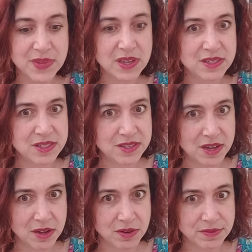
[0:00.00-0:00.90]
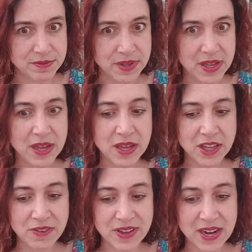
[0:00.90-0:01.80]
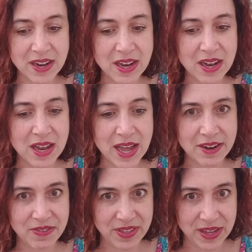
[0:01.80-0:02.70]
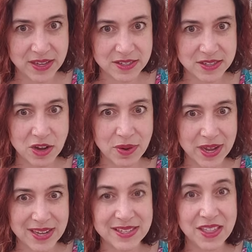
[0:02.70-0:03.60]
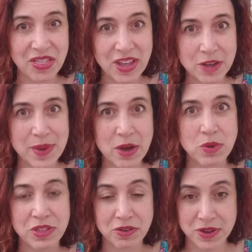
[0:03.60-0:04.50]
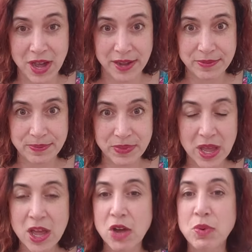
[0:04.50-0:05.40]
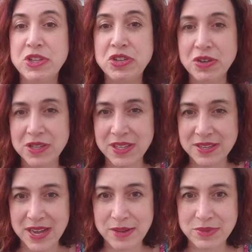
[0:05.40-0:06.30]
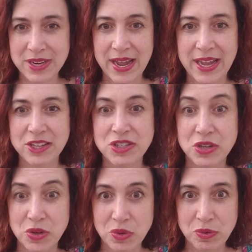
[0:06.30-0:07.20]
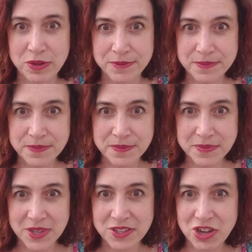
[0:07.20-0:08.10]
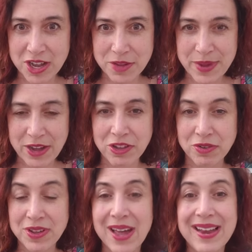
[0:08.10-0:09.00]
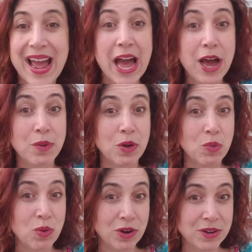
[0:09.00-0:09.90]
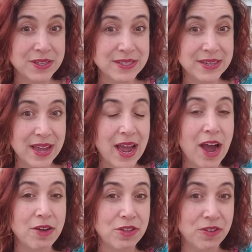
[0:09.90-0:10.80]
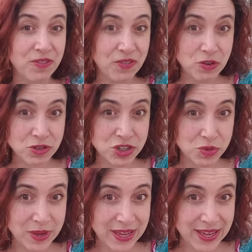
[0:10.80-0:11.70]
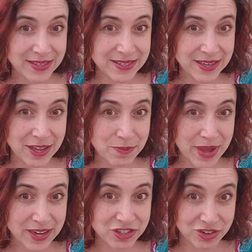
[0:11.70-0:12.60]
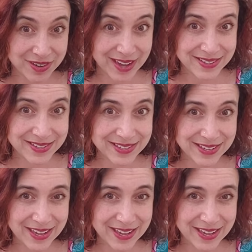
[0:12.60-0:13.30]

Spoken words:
So, you've got a lot of things going on to think about with your gut. We took the time today to talk about your gut, how it works, how the food you eat impacts your gut.